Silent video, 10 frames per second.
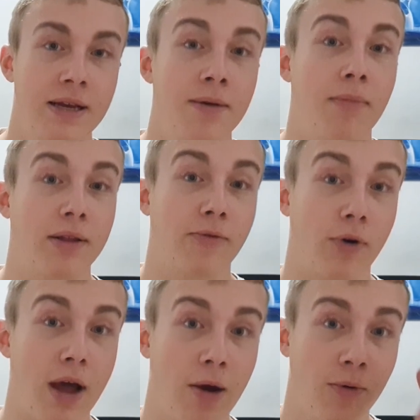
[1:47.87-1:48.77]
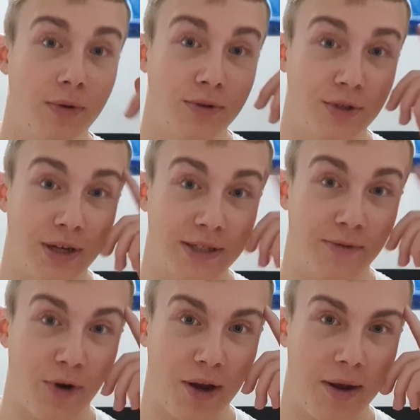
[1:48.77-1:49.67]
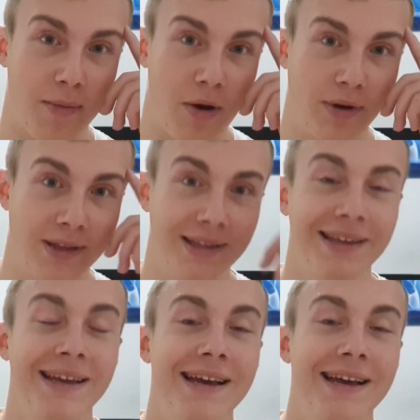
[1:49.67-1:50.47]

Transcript: but for now, just forget about it